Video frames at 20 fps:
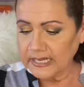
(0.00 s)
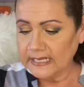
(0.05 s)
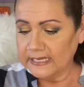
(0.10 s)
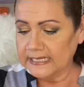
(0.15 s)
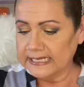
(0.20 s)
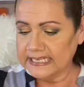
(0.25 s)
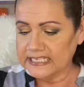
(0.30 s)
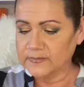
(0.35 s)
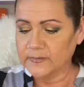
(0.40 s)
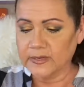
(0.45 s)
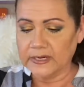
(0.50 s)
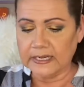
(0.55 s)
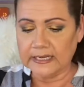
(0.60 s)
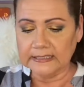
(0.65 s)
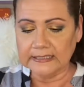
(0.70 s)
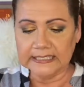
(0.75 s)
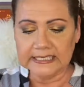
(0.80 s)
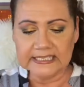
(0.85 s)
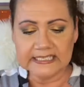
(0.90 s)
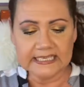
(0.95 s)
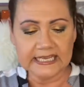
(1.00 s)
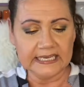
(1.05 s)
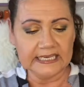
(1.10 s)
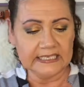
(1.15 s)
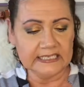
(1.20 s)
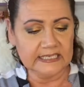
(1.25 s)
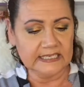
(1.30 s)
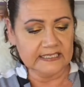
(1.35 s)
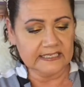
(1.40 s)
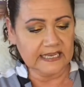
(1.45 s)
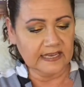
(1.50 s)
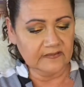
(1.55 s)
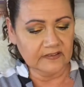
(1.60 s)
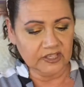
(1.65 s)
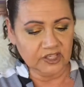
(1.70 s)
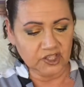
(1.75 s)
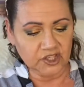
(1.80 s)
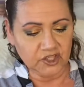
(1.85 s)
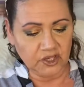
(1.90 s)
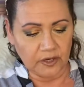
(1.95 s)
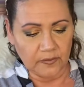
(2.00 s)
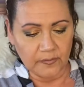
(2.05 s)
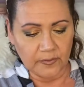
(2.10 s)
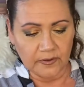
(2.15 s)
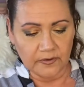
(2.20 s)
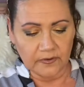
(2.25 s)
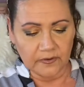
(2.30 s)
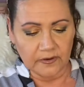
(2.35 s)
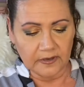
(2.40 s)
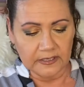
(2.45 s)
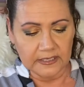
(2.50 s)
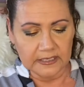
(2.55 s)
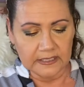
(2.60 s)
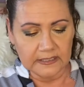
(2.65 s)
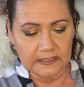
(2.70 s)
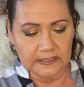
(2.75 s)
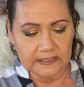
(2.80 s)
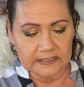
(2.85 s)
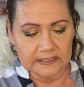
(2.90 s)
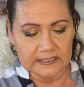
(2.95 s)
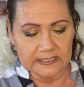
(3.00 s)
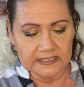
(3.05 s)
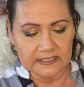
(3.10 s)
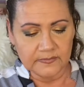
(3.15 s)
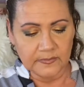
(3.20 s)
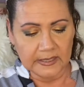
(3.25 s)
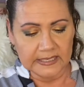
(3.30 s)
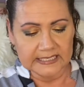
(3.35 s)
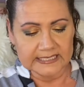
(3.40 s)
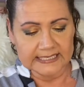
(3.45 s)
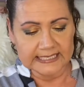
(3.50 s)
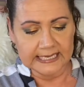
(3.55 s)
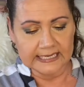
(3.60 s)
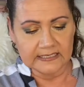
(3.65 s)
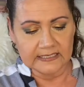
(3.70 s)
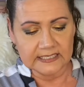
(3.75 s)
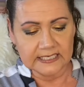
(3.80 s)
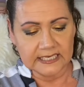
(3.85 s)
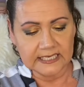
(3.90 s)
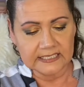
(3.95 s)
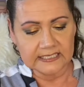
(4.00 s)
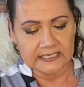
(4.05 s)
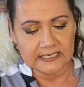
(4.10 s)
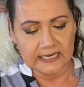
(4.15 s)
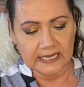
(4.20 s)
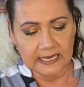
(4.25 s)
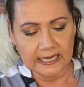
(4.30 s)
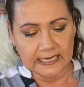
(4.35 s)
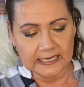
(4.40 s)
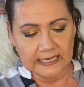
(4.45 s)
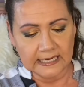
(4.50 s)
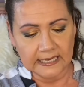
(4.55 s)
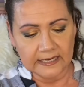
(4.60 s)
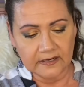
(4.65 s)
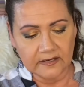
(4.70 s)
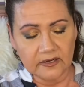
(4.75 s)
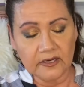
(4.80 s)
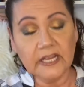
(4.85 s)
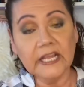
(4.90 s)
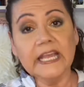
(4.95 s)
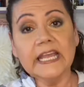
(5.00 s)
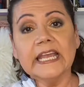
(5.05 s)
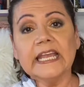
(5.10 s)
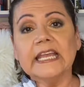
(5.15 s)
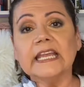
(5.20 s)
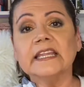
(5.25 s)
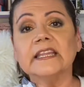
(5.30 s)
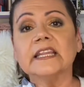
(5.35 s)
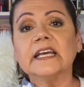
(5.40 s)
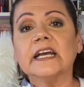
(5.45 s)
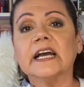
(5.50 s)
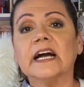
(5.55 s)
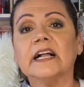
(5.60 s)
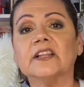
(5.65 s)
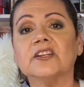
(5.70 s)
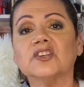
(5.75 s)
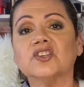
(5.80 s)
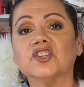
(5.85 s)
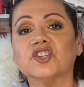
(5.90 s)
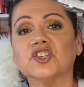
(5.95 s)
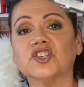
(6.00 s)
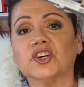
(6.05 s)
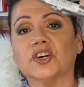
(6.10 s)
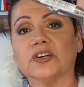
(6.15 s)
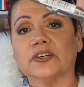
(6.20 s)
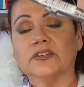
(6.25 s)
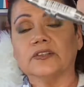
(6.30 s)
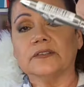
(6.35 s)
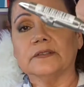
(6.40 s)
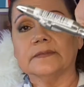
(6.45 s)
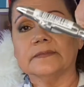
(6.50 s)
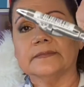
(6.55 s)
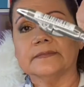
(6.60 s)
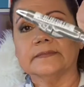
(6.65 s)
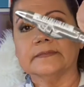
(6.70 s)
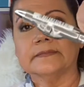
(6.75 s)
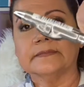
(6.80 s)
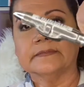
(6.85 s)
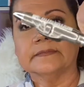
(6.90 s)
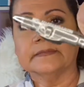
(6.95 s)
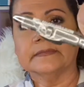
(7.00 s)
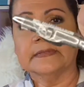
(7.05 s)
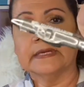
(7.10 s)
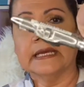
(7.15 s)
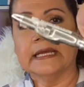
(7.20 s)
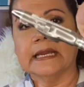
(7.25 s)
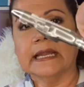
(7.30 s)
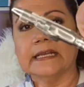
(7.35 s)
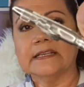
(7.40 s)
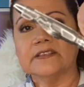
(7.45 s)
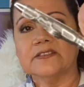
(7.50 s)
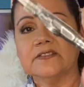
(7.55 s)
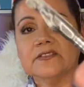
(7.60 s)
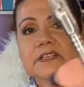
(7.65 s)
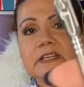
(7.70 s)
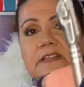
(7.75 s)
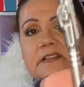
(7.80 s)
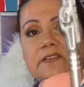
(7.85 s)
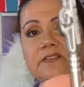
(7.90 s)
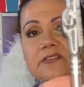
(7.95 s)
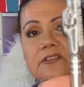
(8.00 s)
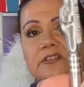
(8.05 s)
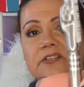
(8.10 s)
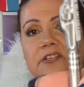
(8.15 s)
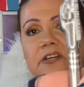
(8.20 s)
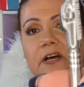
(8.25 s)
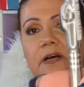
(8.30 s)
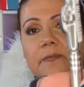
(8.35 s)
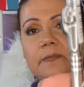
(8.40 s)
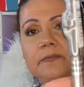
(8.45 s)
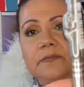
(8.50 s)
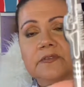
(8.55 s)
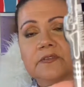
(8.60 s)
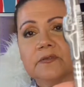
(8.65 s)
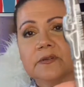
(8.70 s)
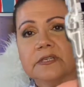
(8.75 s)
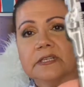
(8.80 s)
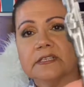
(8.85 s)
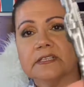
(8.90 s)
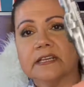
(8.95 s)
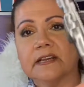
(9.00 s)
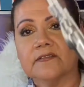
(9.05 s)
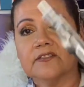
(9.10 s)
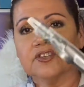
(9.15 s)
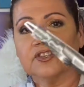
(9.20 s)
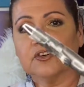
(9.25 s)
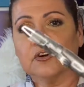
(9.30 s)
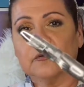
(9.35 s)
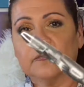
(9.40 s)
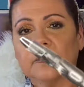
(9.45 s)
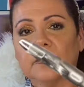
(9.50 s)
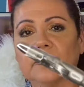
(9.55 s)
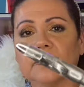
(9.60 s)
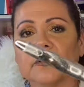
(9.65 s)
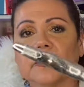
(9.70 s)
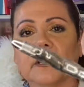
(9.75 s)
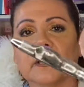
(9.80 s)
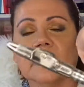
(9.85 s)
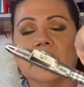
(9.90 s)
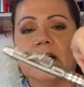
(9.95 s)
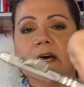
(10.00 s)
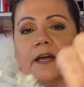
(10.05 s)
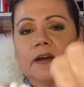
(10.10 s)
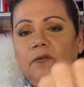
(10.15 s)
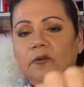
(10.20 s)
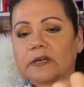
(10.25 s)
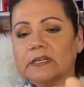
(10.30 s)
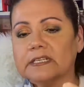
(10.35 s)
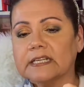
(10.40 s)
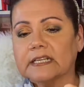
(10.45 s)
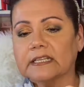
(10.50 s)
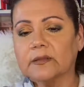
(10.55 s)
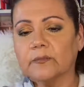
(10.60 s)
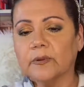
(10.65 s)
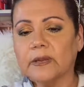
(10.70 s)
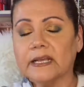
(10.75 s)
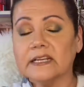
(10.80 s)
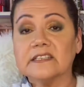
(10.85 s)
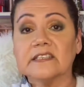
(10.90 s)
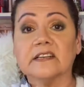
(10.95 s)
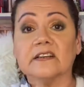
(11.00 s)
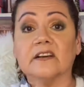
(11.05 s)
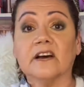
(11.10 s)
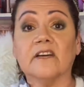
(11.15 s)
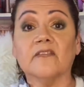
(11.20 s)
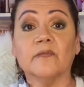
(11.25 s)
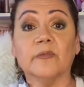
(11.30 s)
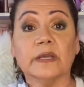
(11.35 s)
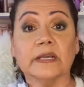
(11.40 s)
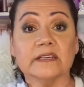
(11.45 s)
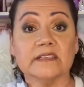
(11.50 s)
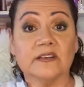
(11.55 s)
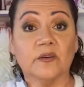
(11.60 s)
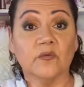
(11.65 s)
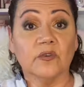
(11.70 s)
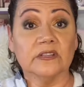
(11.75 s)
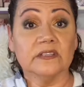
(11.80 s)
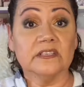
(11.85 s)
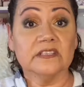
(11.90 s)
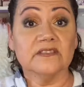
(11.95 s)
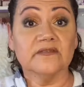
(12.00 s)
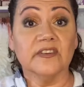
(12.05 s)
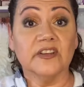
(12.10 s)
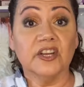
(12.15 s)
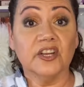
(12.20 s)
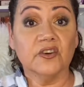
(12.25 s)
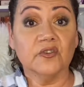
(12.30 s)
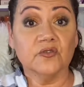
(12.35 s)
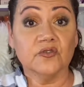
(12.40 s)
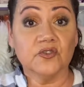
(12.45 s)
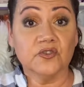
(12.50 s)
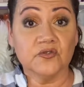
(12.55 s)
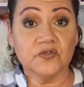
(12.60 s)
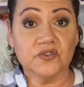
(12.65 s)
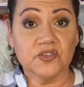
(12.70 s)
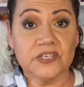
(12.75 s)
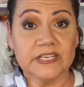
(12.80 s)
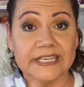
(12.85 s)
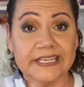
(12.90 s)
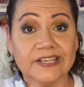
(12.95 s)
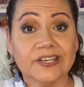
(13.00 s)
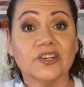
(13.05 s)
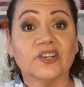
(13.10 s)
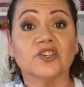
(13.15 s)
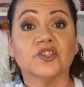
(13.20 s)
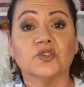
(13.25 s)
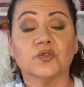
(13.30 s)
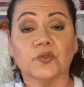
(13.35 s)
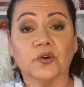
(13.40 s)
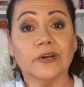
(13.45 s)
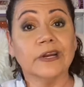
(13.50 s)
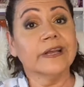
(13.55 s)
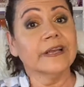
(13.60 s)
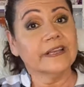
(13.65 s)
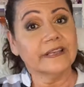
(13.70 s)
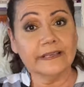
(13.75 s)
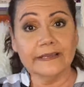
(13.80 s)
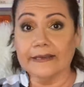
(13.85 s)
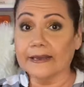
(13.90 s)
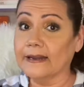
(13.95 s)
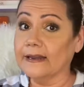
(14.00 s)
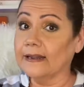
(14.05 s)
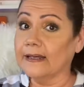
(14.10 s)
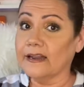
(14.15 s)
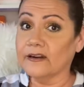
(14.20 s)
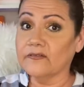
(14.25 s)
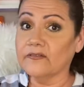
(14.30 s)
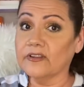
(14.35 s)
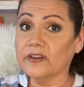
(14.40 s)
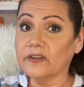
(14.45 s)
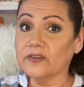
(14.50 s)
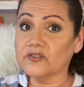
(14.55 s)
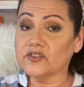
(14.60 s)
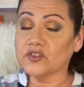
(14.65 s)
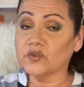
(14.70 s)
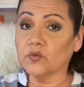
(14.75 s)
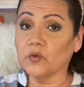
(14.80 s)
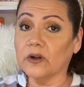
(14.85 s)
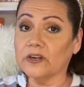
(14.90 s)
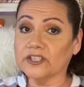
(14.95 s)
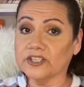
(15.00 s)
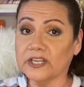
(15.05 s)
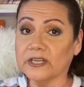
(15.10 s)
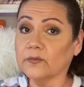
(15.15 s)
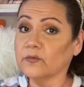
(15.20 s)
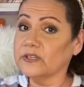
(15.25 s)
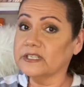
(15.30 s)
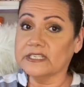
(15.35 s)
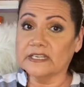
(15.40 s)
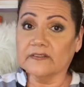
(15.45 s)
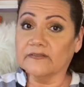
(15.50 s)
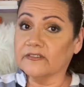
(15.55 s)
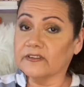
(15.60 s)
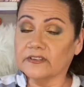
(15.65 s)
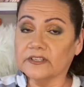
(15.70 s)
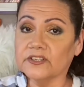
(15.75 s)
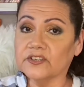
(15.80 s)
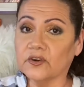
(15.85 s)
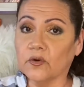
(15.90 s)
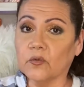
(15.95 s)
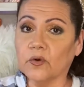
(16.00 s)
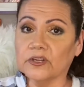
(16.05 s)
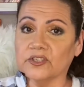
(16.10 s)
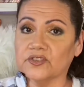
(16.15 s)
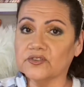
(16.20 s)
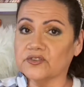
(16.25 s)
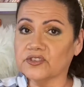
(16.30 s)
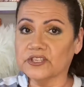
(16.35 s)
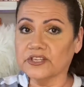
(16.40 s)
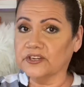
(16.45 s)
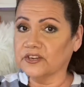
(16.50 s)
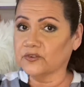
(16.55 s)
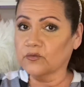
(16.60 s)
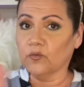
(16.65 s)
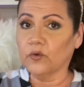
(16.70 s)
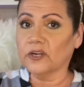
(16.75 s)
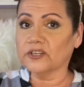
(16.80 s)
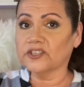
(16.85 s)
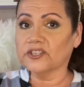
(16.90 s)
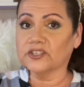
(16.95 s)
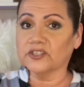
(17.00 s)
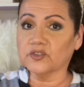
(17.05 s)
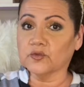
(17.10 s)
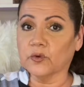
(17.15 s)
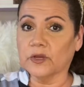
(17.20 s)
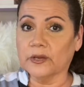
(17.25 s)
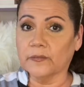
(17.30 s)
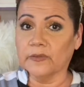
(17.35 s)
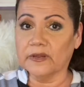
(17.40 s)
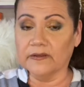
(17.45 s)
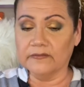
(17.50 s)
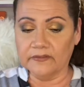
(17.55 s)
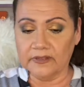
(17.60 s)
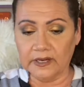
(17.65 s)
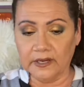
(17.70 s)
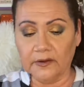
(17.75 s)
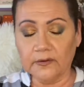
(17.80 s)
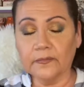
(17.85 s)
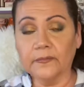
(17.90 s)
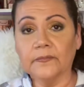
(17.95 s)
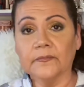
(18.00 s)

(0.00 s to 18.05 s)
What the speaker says: Last but not least, and it does have a sharpener on it. This is by Santee. It's an eyeliner in the color Charcoal. And as you said, there's the top, so it does have a sharpener. I don't want to take the plastic off because I want this video to stay short. You got a lot of videos to watch, and we definitely don't want you sitting here watching a 20-minute video.